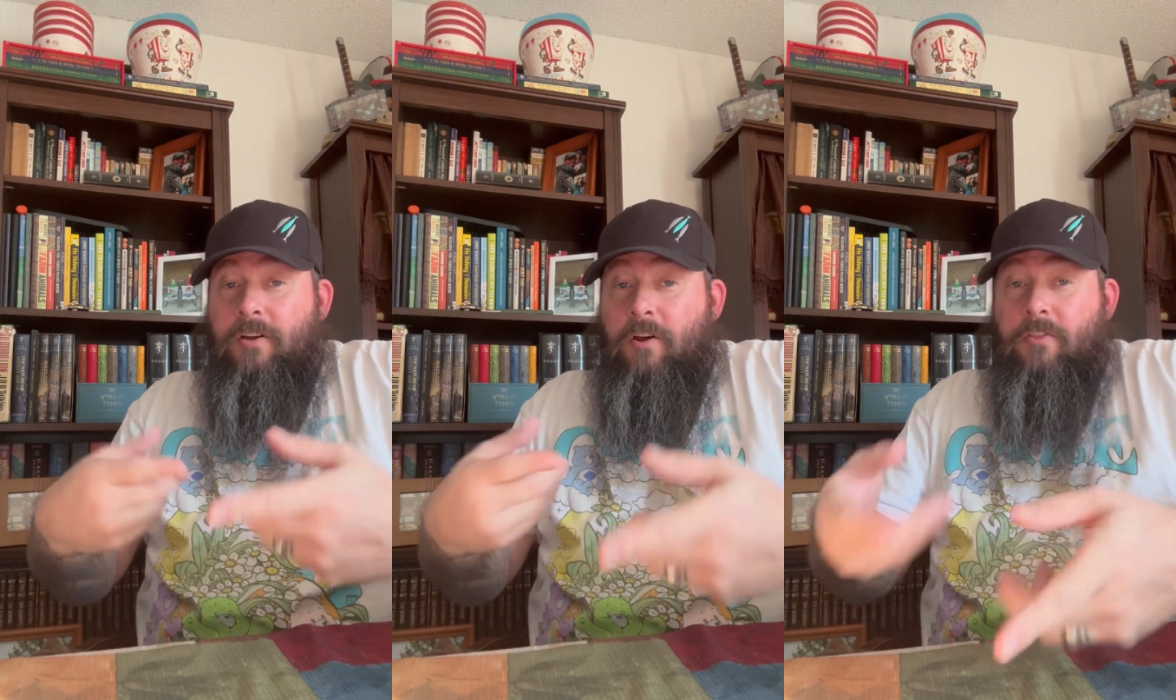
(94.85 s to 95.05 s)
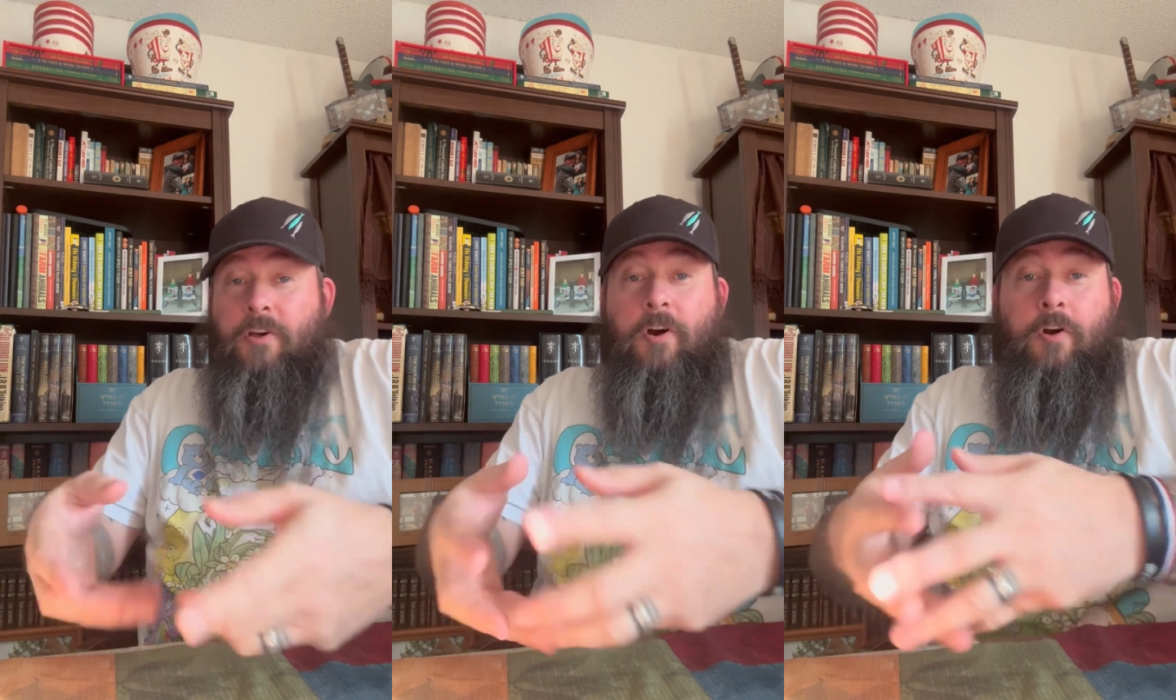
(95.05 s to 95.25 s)

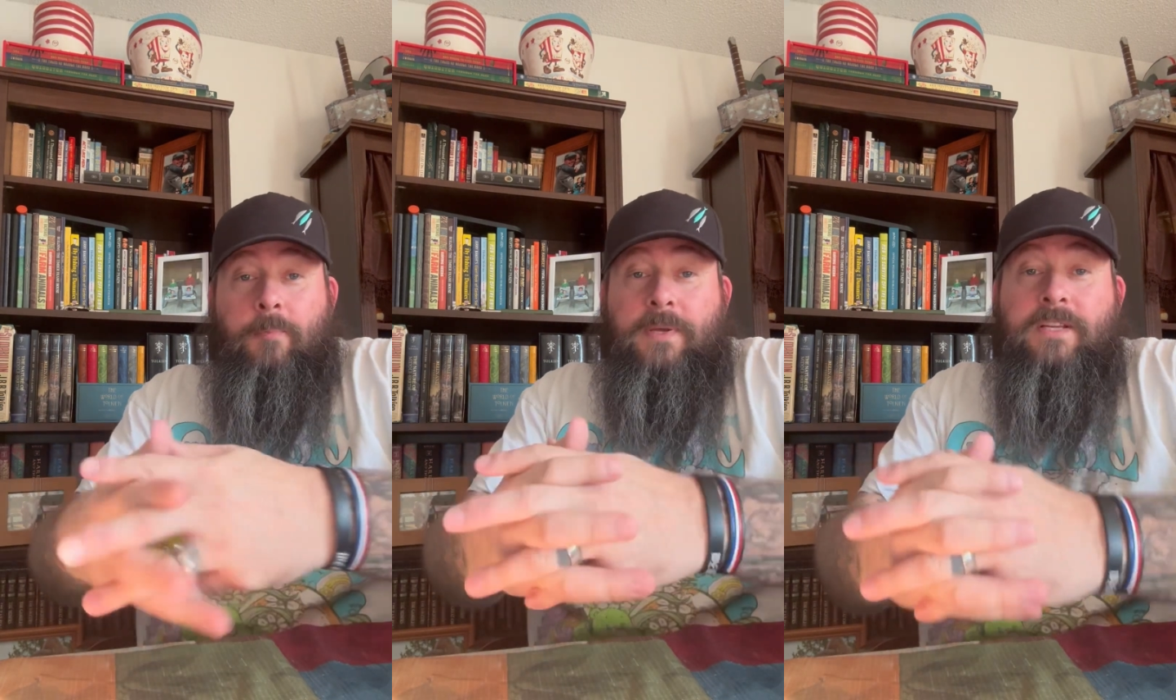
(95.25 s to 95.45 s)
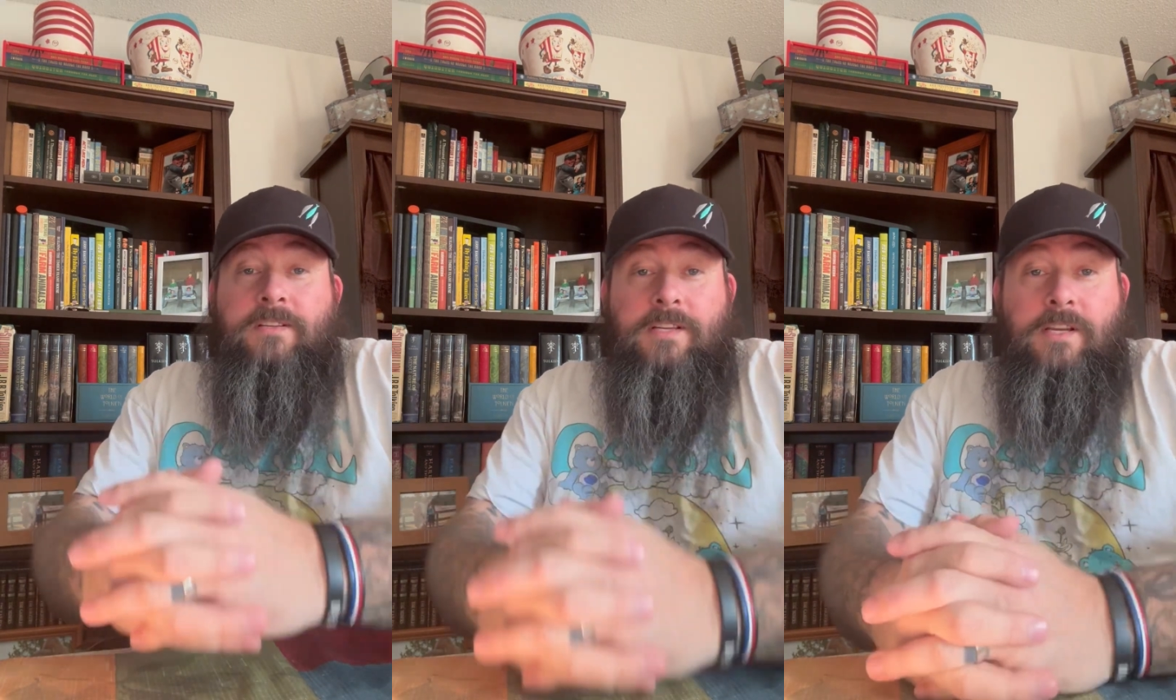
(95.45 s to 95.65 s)

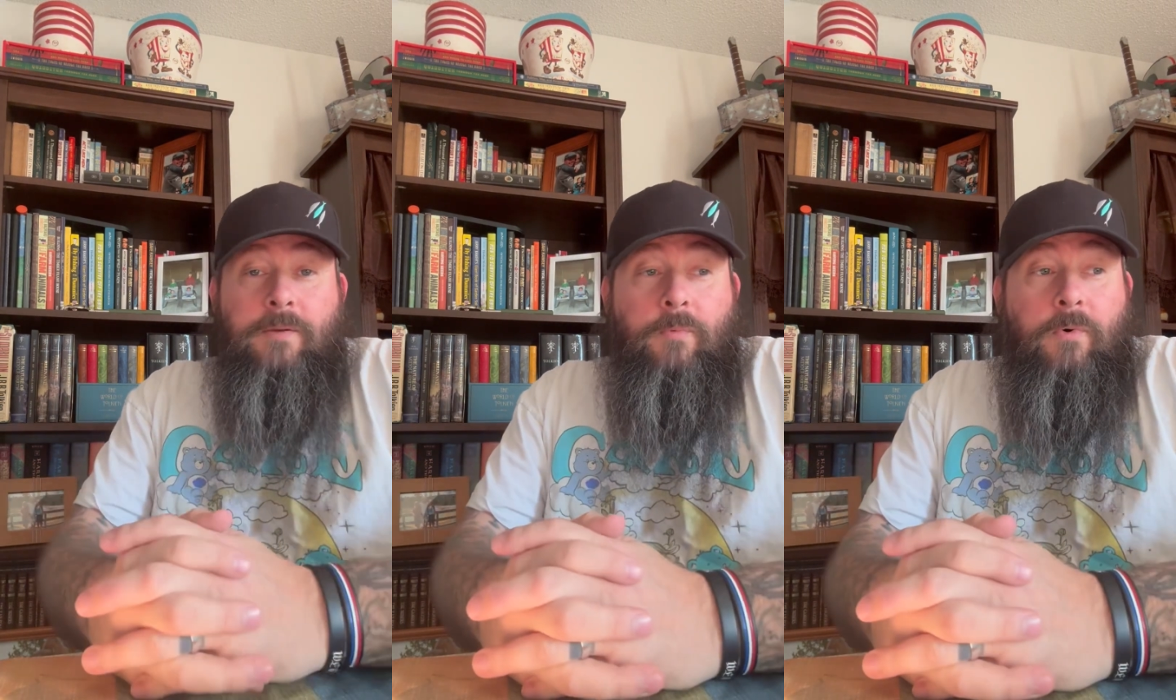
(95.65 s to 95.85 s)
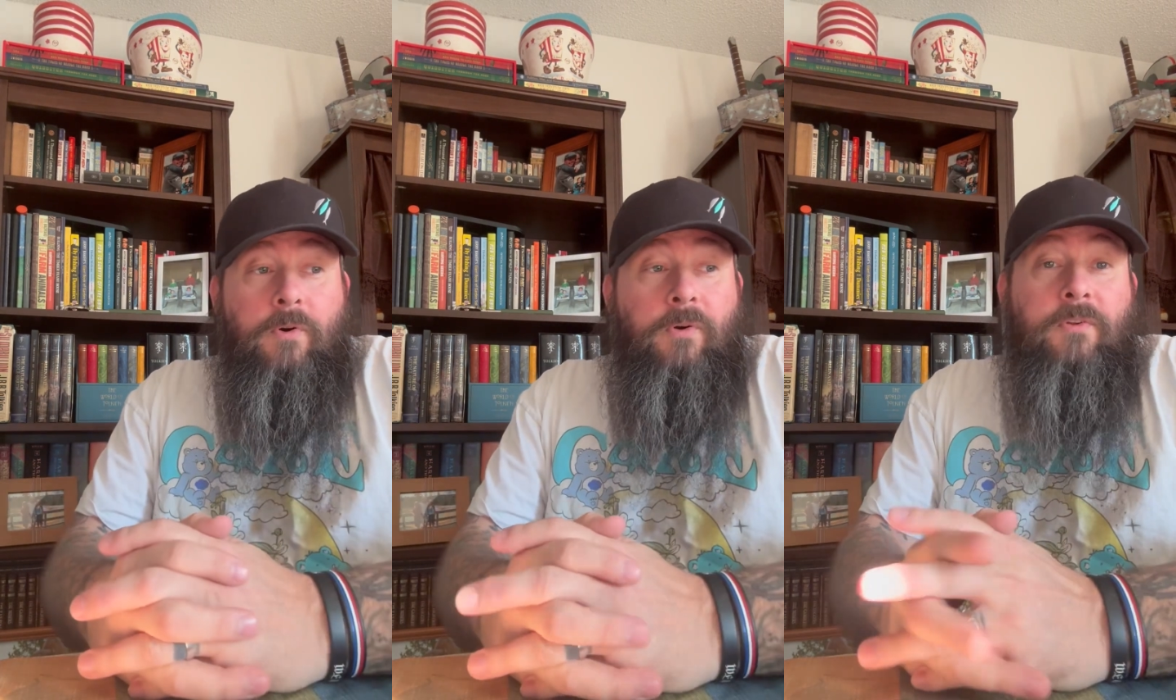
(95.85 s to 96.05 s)
RPG
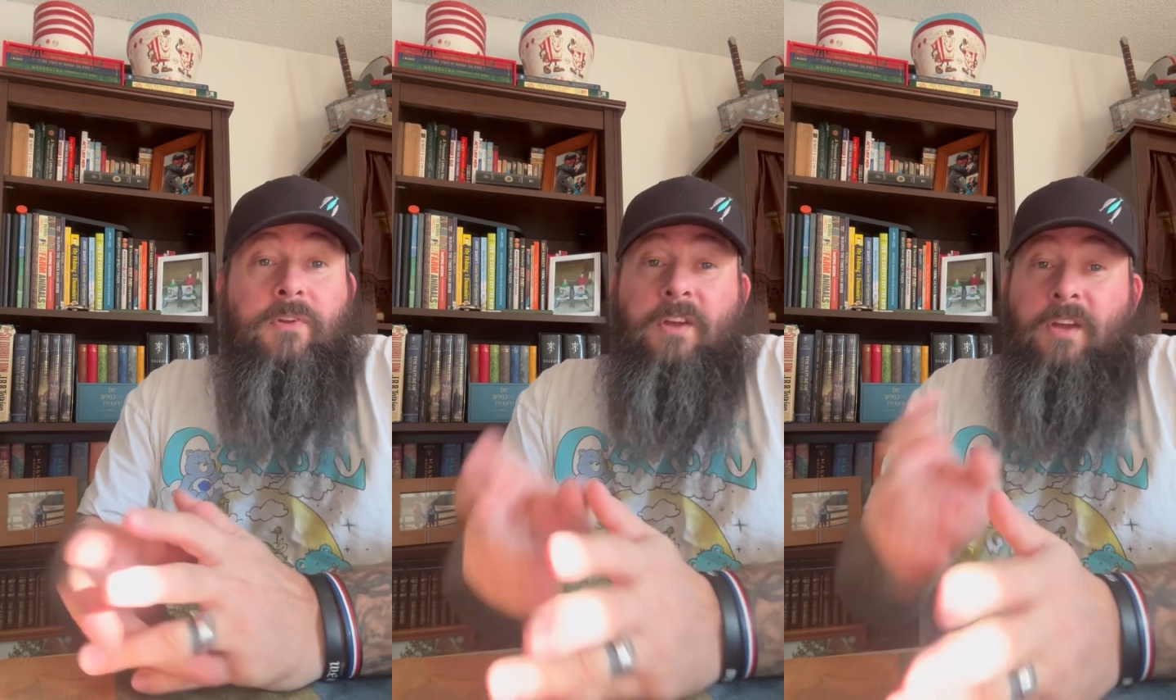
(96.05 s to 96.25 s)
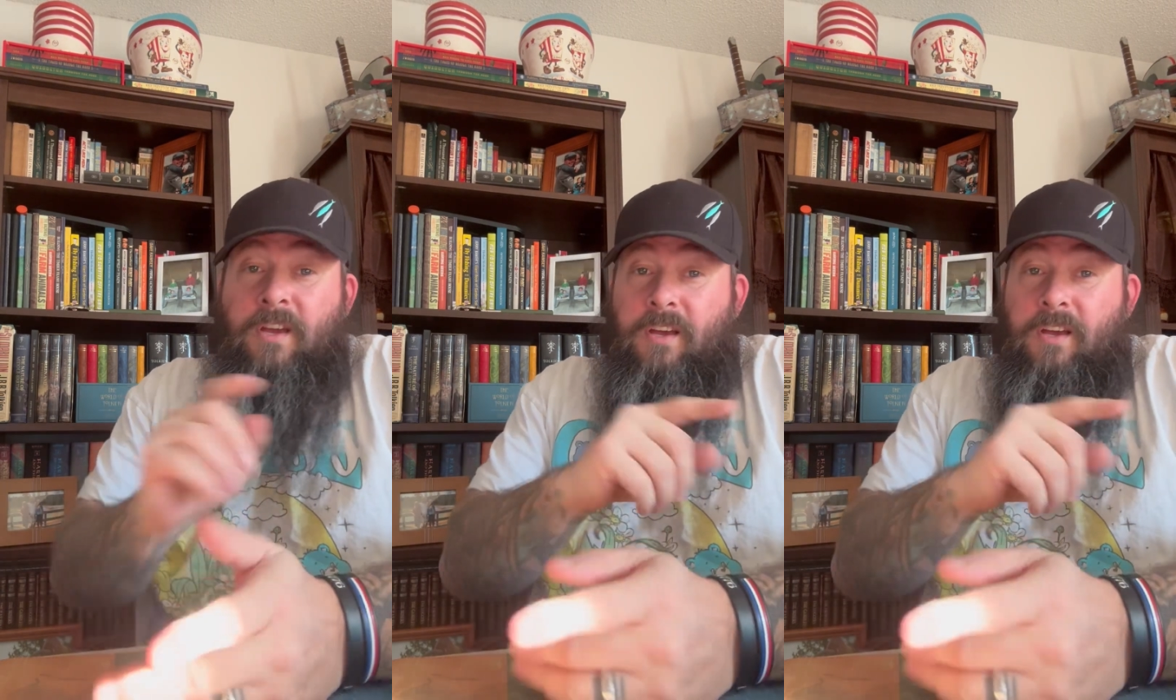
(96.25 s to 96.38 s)
world